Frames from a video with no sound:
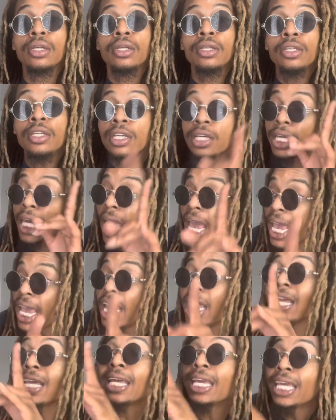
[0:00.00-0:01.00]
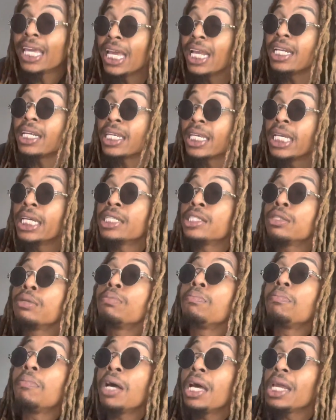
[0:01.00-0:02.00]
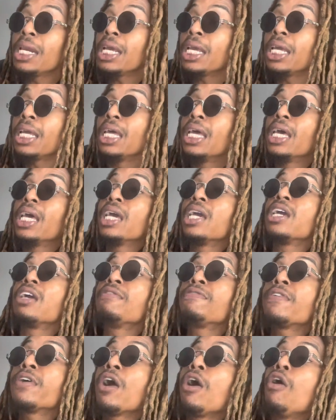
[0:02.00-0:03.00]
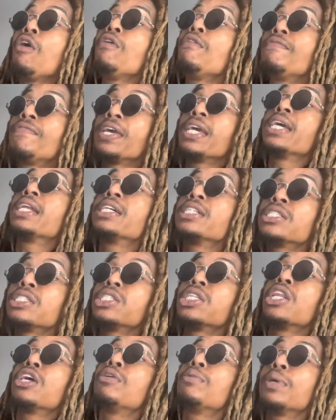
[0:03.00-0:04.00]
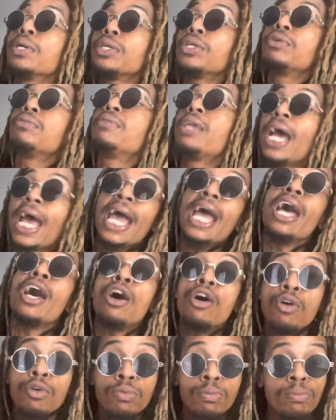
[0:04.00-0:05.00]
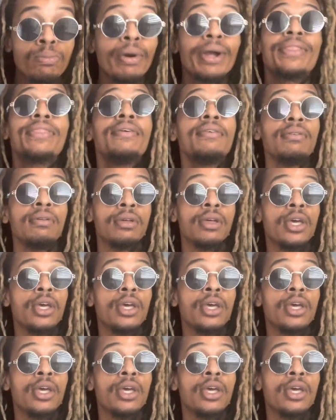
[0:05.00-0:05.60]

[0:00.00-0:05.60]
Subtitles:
You can't get this money if COVID is slowing you down, brother.